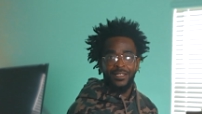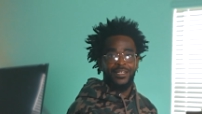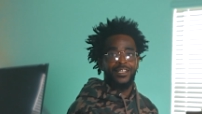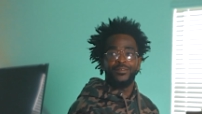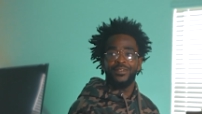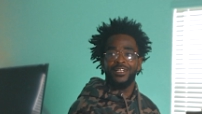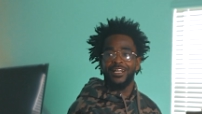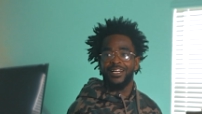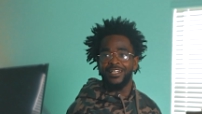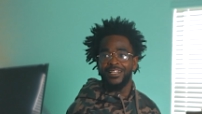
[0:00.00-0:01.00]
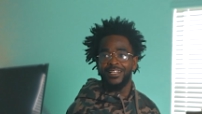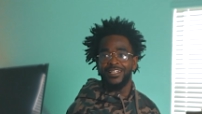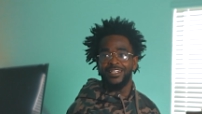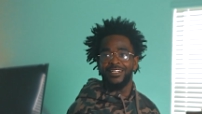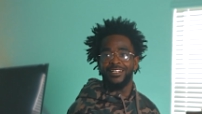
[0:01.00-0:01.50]
It never died,
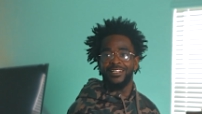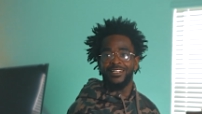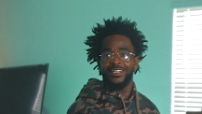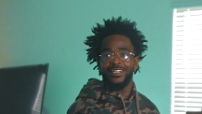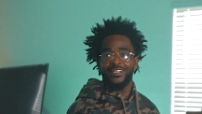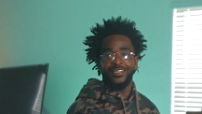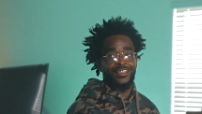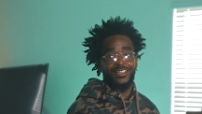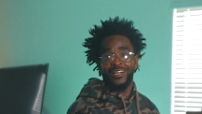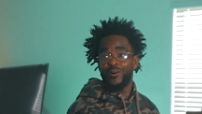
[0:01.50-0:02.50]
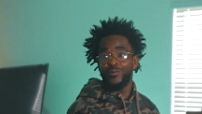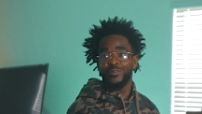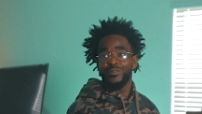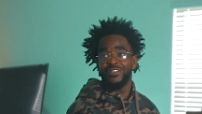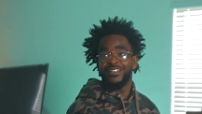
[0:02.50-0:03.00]
and it, it
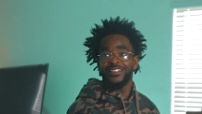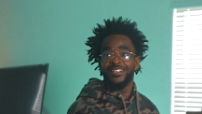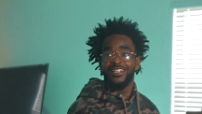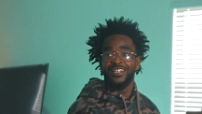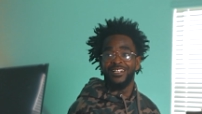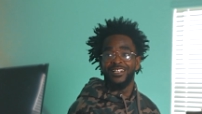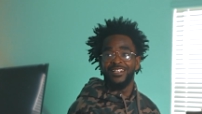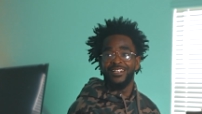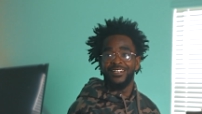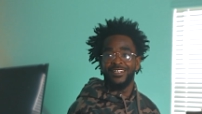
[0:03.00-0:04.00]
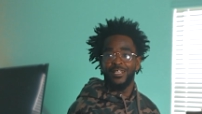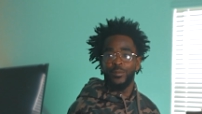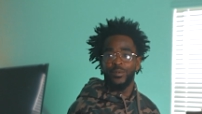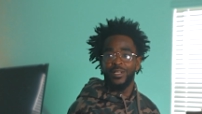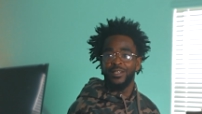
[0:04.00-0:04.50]
always was. Hmm. You know
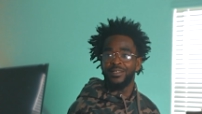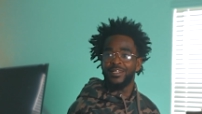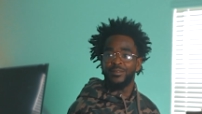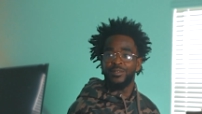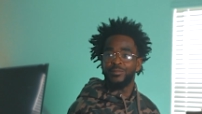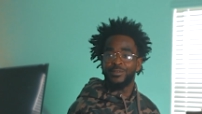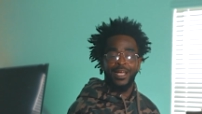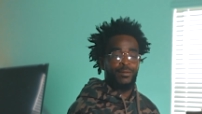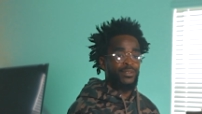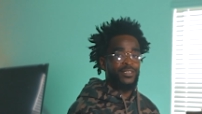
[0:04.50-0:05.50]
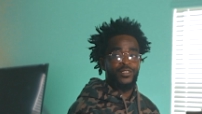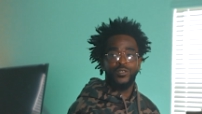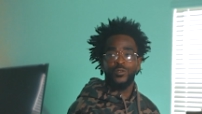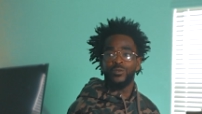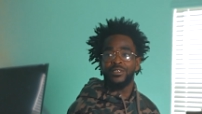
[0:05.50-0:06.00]
what I mean? It tapped into the
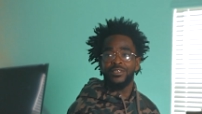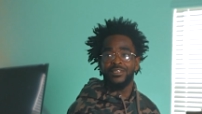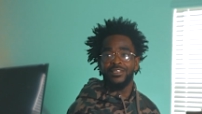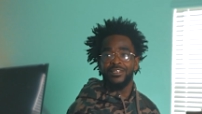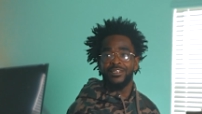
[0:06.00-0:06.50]
source